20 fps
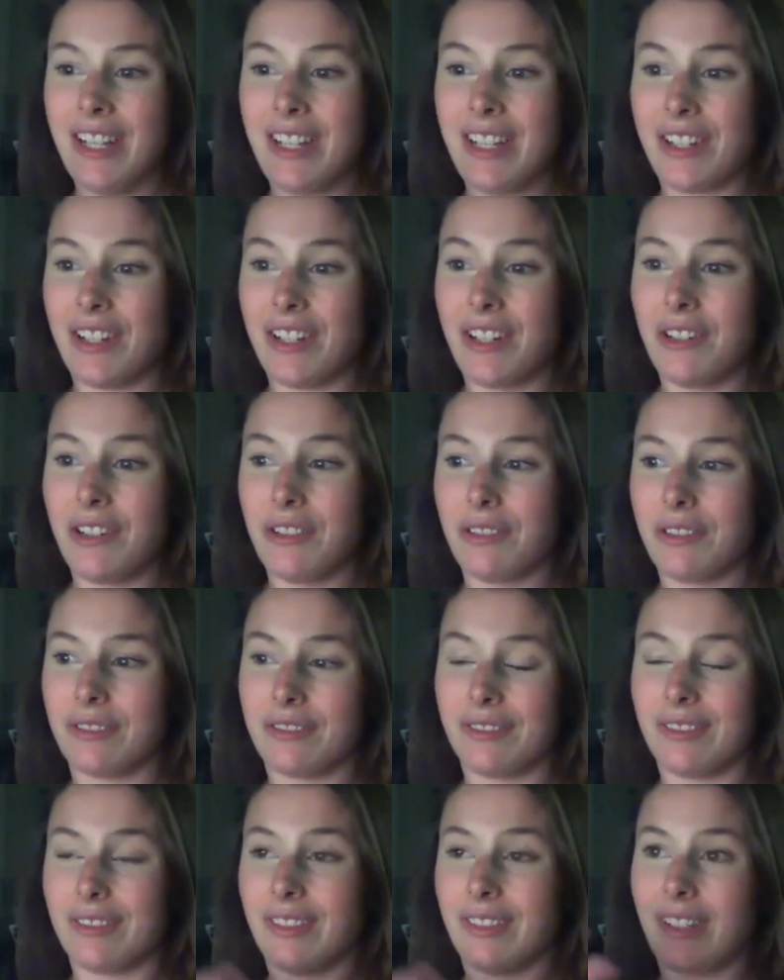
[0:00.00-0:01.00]
So,
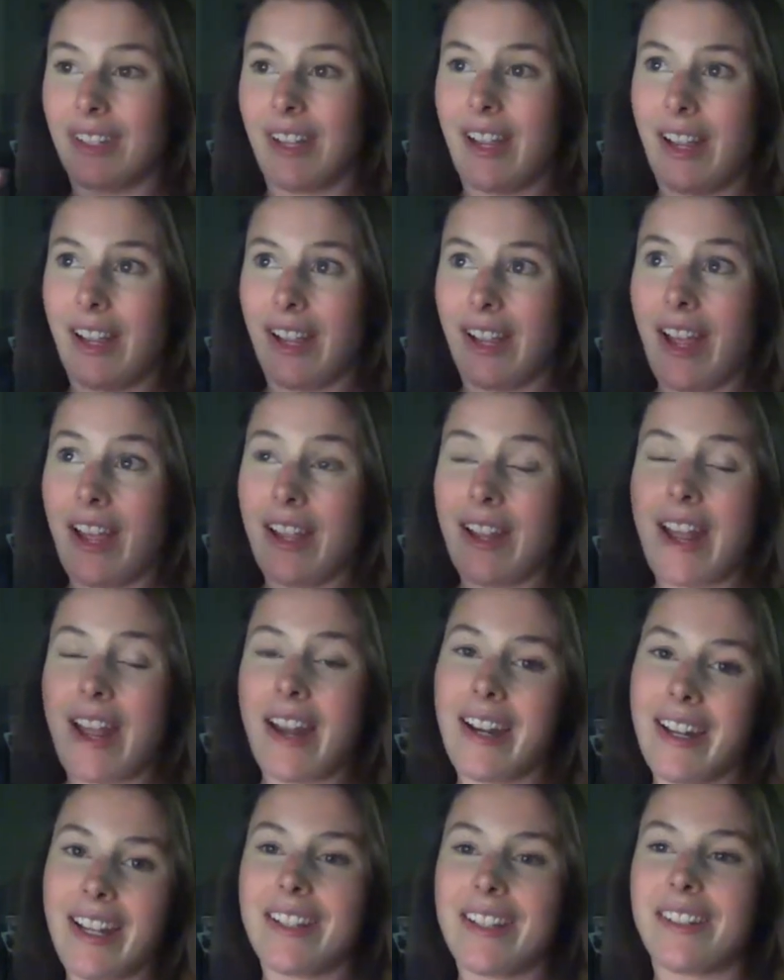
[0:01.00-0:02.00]
and
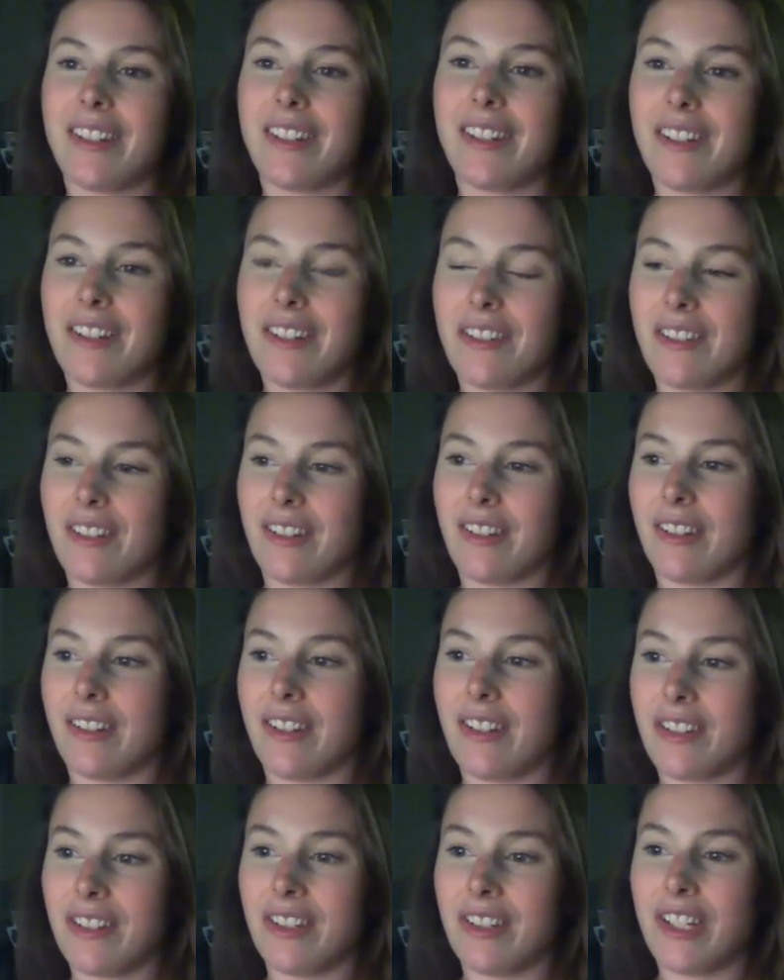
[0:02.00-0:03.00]
I guess there's
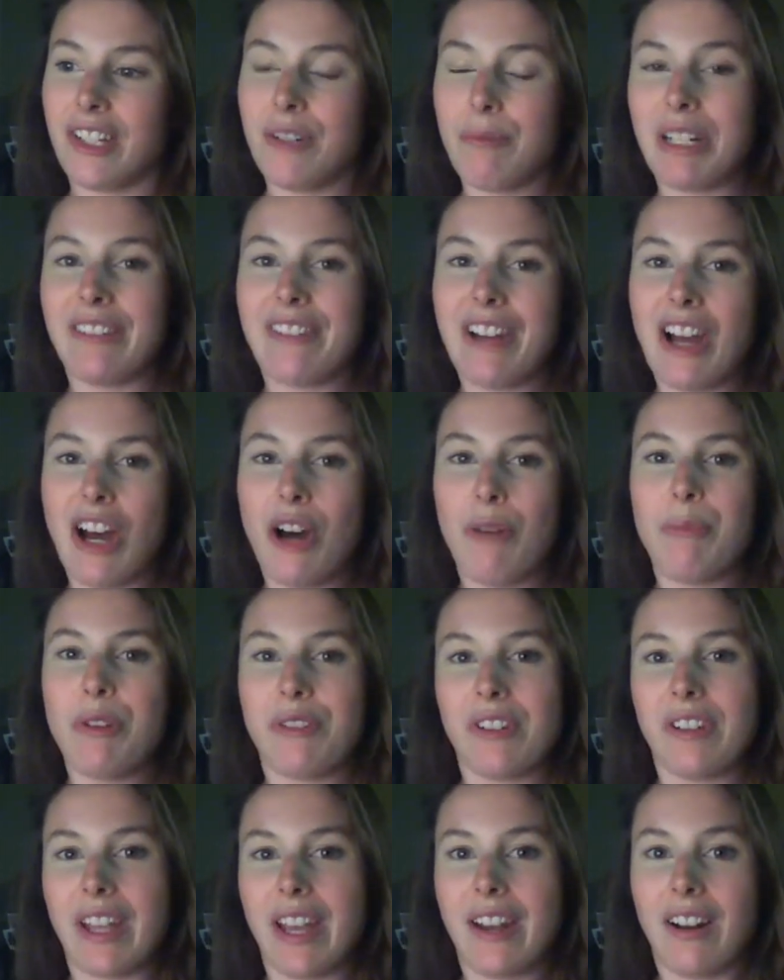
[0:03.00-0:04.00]
a little bit of help you
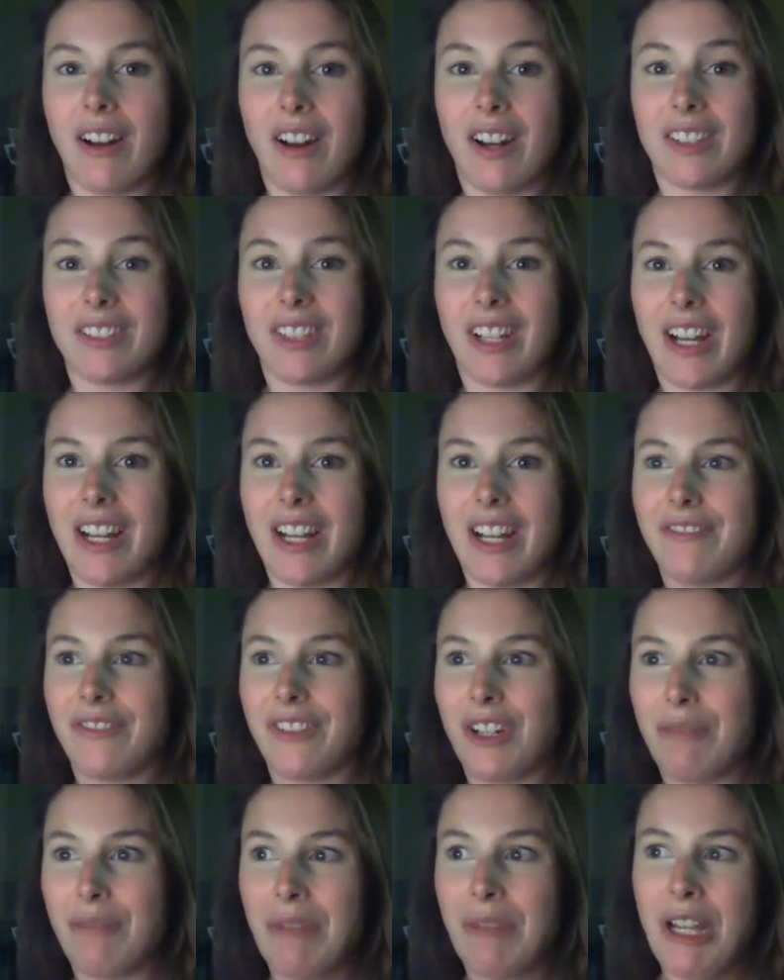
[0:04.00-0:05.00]
can get online
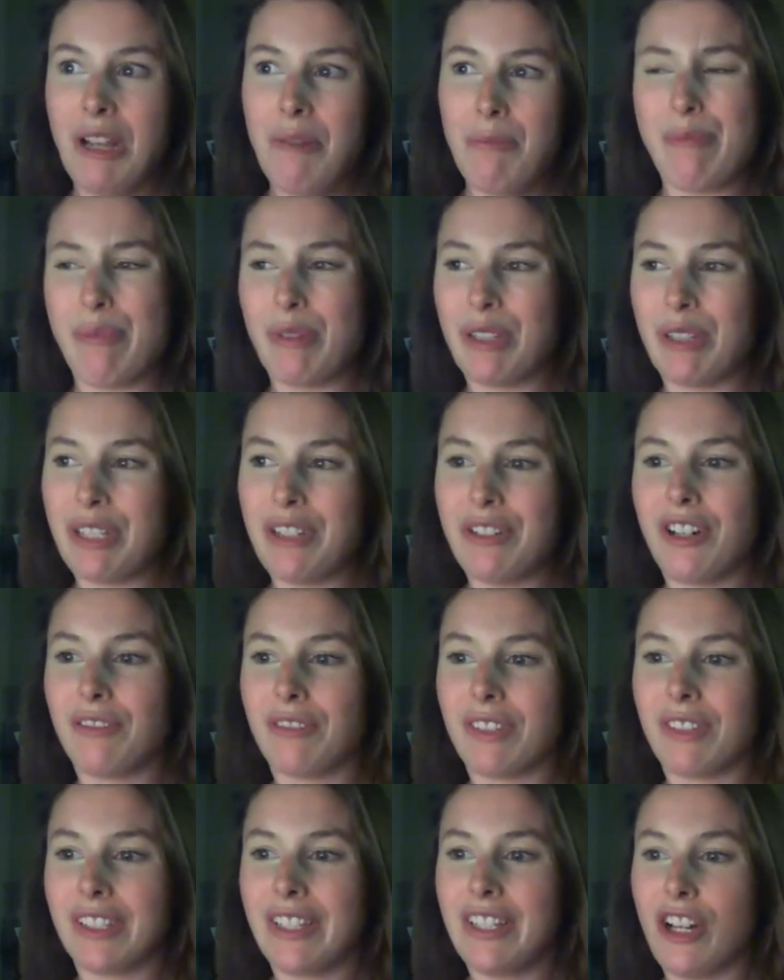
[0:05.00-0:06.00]
from people you
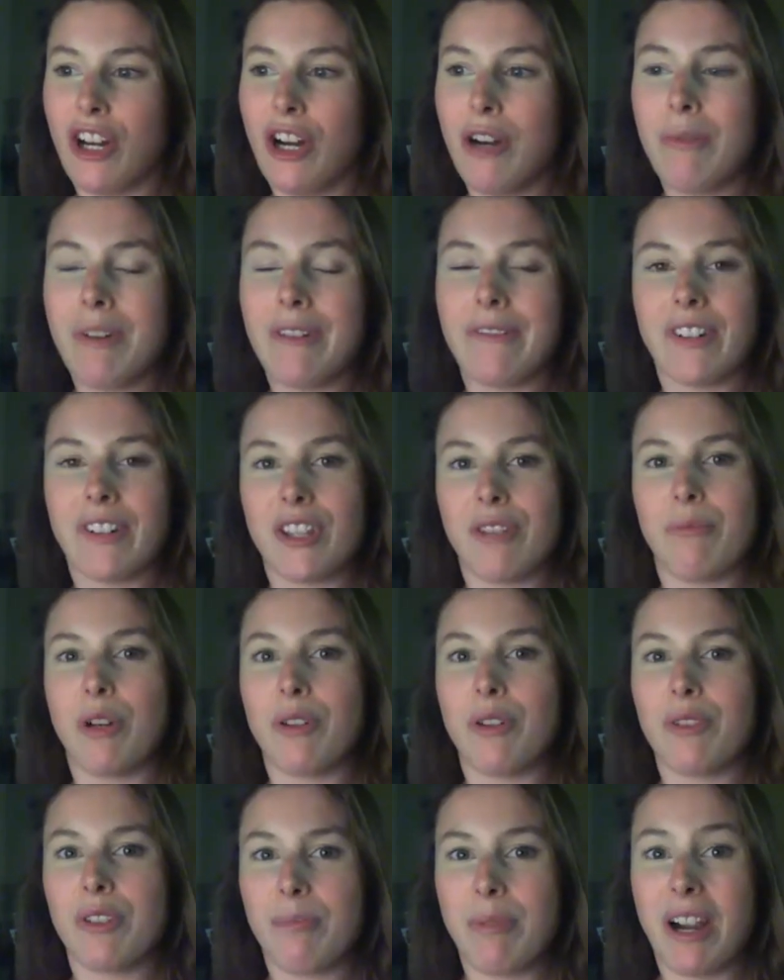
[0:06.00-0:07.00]
don't really know, but for the
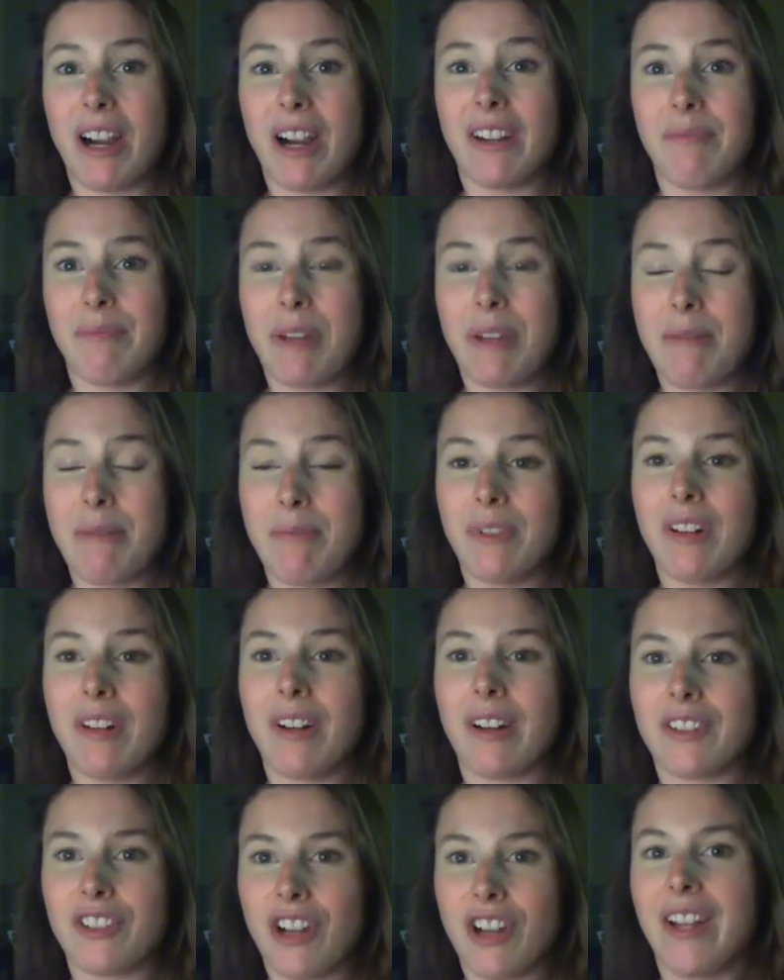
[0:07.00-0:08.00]
most part, people
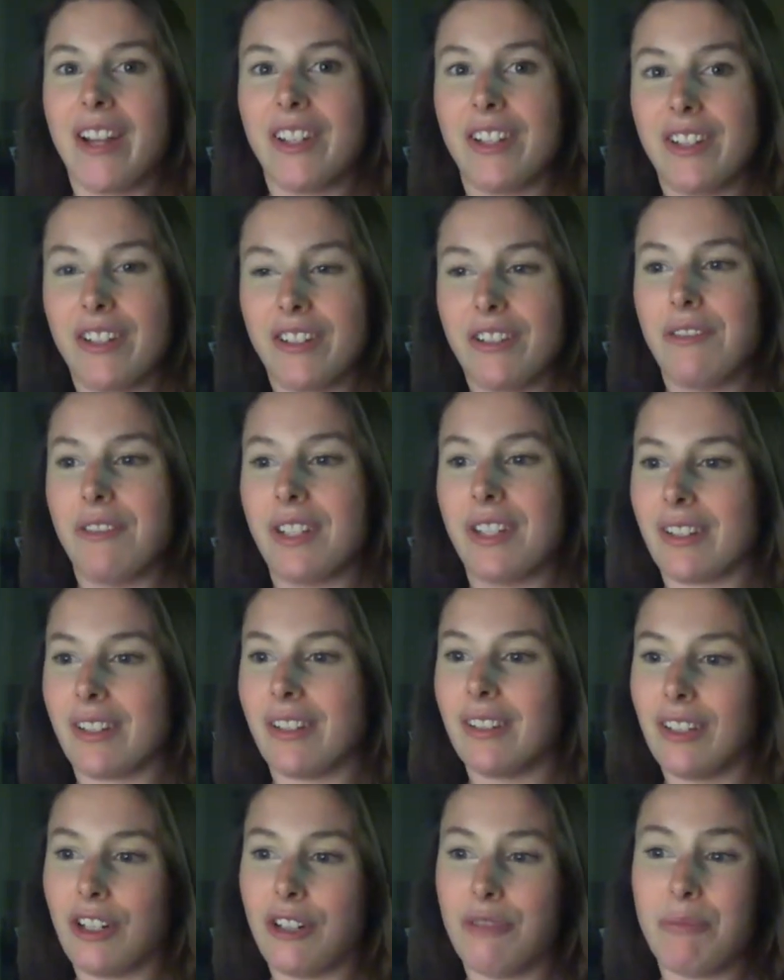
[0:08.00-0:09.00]
are trying to do
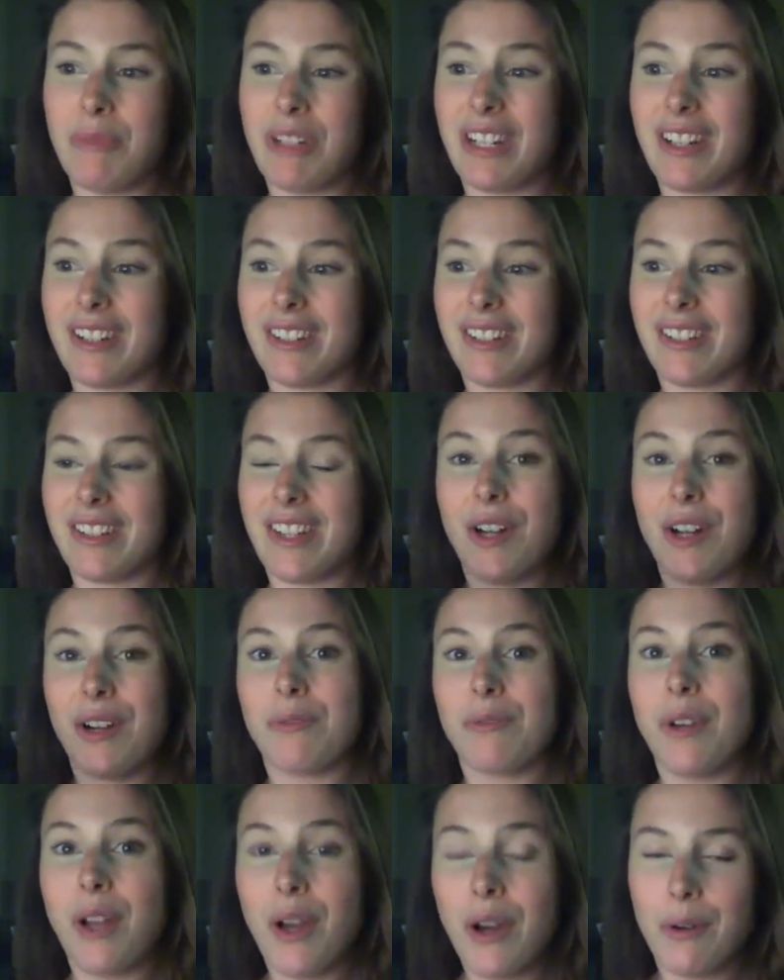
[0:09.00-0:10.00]
this alone because they
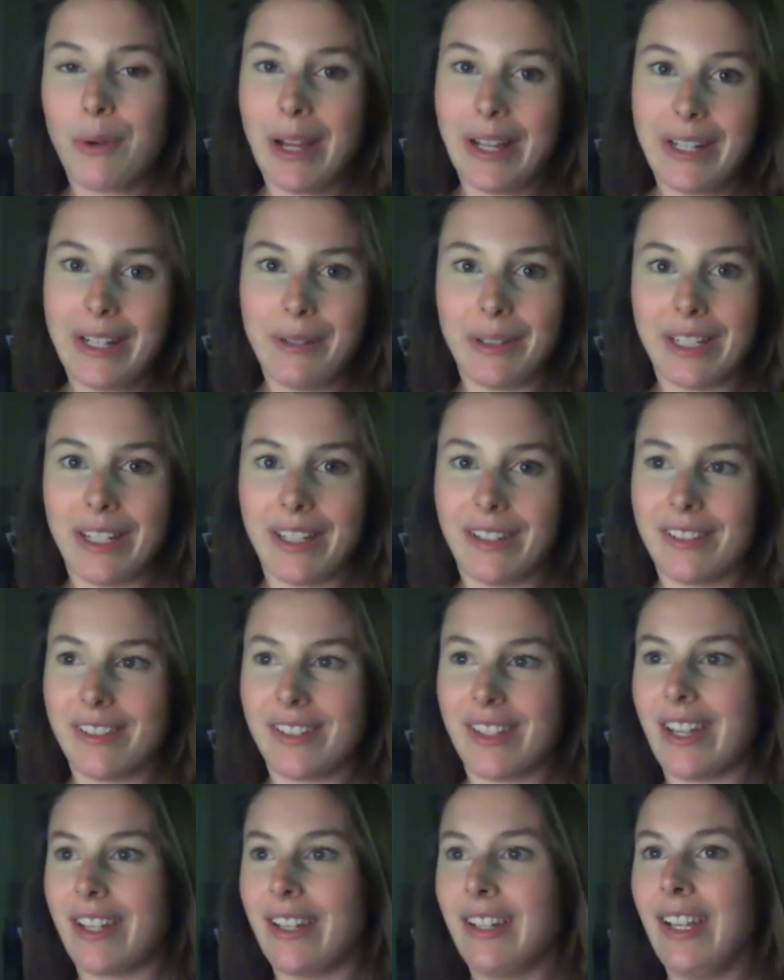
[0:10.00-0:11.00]
don't know anyone
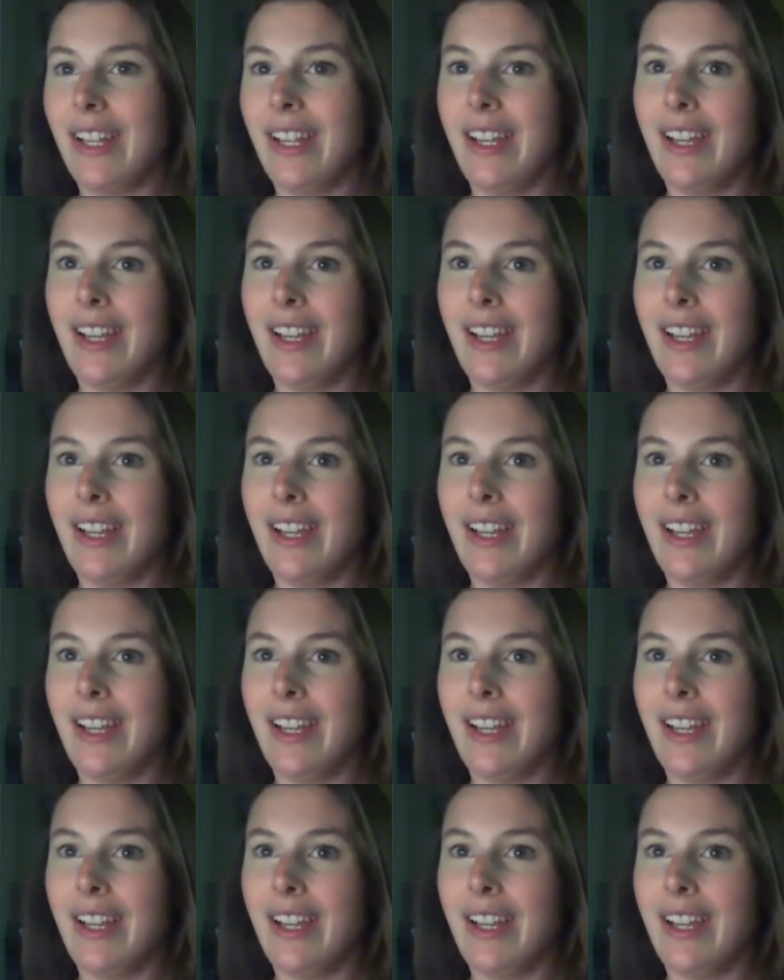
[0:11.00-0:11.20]
else that